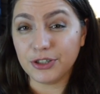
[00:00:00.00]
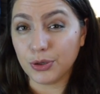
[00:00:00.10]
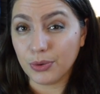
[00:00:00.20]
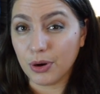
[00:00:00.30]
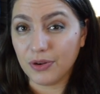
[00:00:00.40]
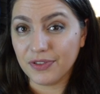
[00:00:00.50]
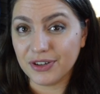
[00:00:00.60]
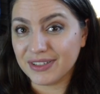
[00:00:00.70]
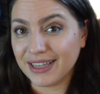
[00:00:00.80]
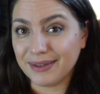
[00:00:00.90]
I don't know if
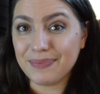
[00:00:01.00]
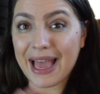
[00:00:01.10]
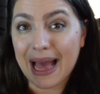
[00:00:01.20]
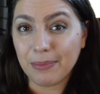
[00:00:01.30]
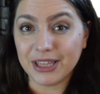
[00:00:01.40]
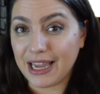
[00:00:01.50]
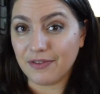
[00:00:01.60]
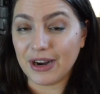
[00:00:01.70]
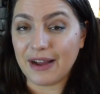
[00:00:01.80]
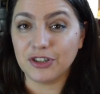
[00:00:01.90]
there's a happily
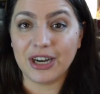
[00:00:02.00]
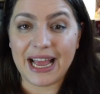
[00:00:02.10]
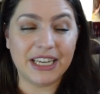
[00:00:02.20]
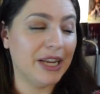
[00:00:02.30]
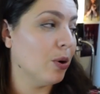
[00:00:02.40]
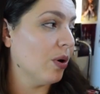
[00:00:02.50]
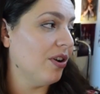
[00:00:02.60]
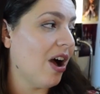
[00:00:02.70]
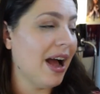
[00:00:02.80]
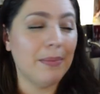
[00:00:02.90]
ever after ending or
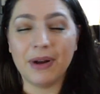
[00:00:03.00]
not,